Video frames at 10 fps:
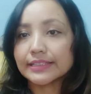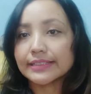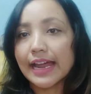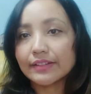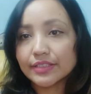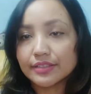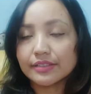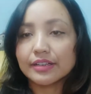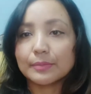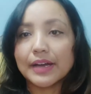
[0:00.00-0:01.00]
the
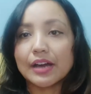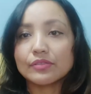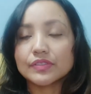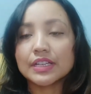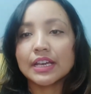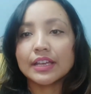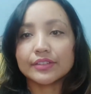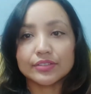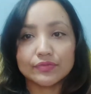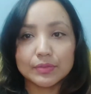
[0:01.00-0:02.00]
narrator about
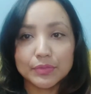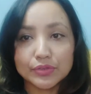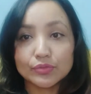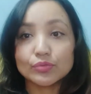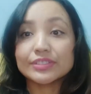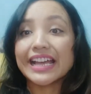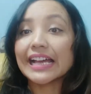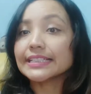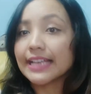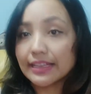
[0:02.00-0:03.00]
this woman who
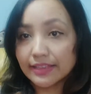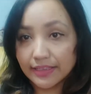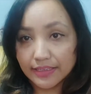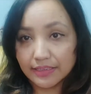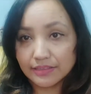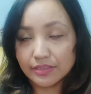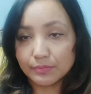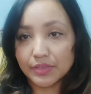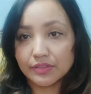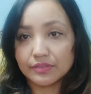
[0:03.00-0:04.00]
dies at the
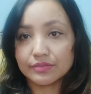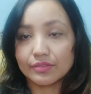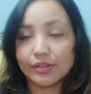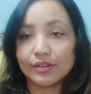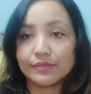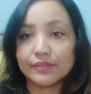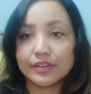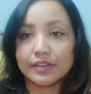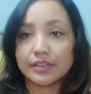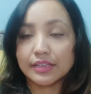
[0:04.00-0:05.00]
end because of
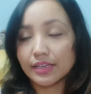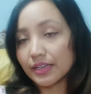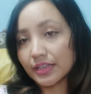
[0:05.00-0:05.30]
her